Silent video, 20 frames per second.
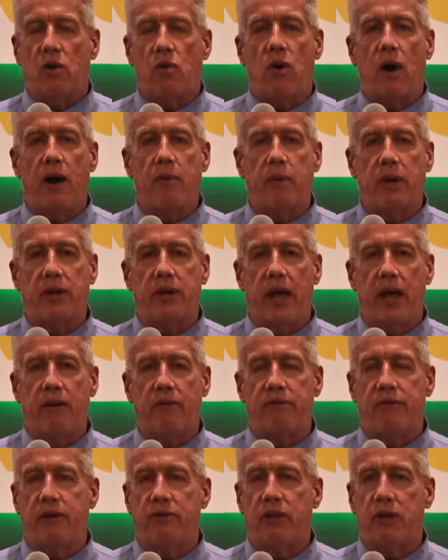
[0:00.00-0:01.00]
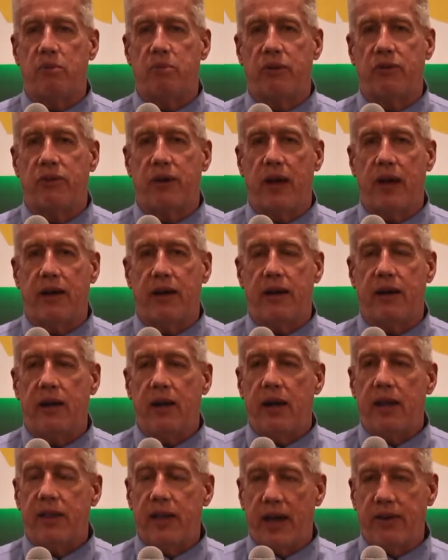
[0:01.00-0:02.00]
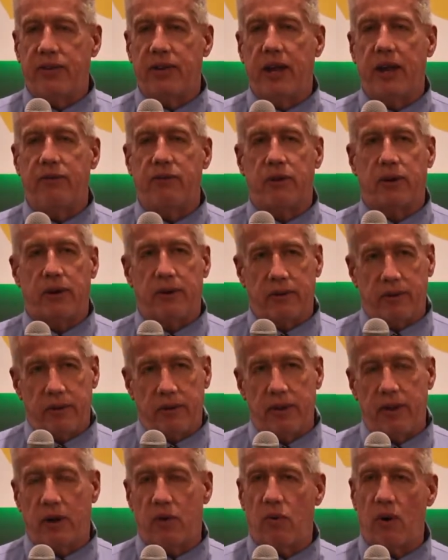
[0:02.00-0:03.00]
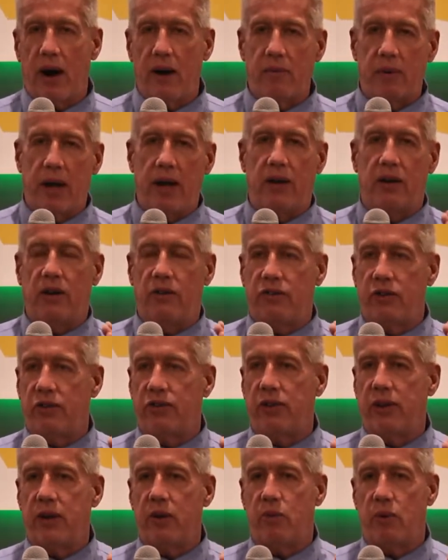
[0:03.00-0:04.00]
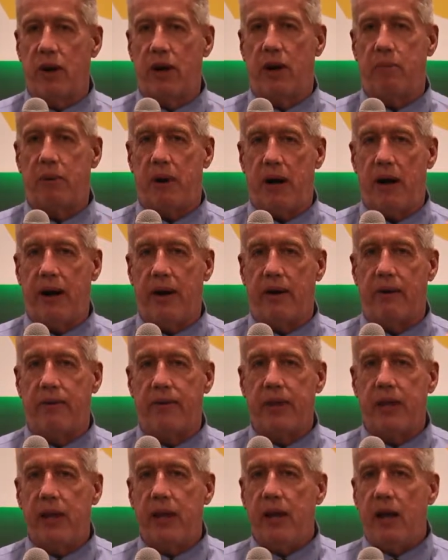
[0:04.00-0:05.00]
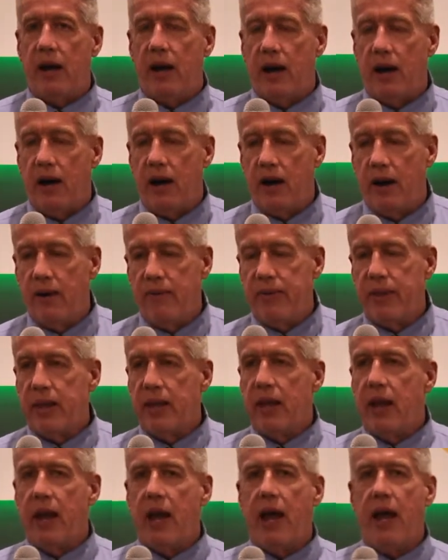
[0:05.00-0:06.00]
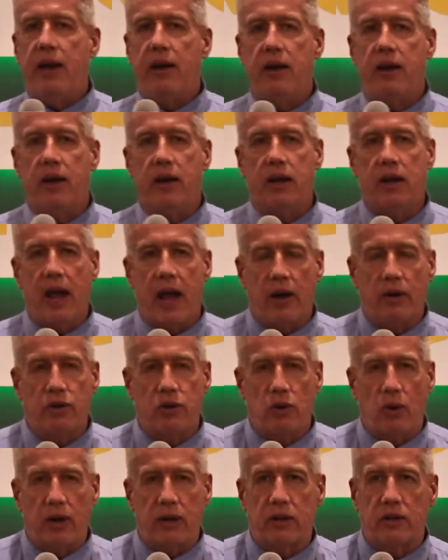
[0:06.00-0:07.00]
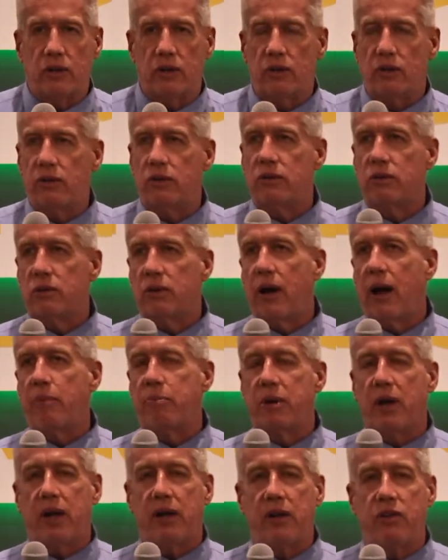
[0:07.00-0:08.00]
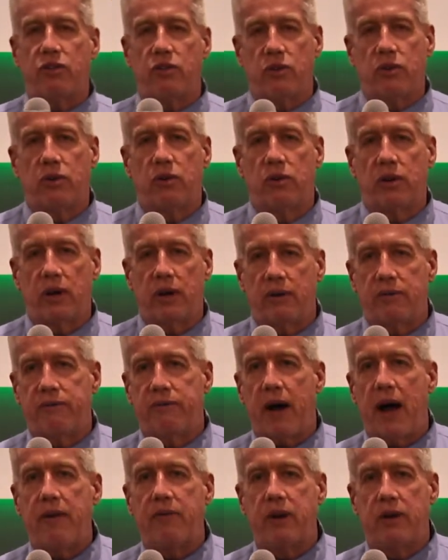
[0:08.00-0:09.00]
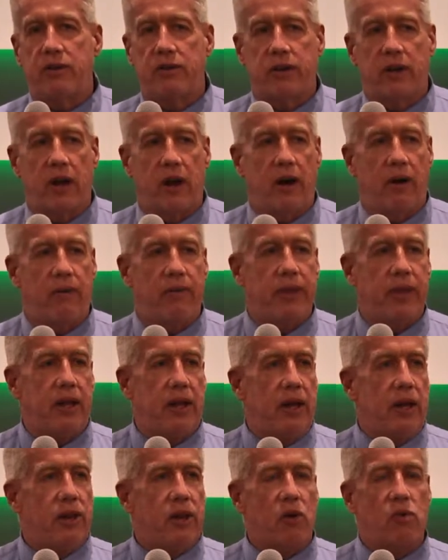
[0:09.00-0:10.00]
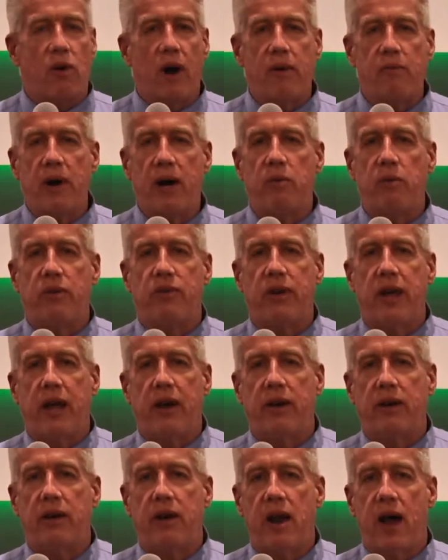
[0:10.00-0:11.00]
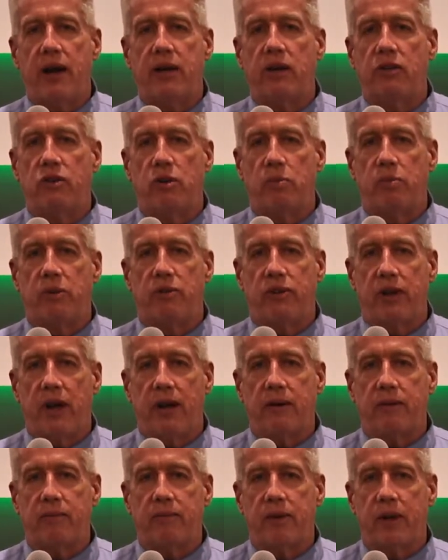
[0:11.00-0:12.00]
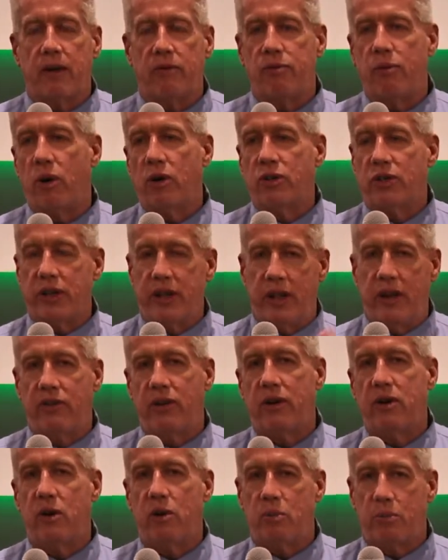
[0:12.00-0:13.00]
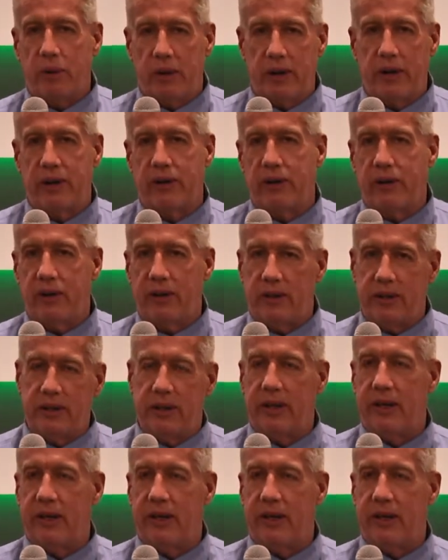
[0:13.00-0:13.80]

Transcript: crime went down 50%. That's after the crime rate consistently went up higher. And now talking up to at least 5 years ago, the crime rate was down 92%. Unfortunately, there's a new political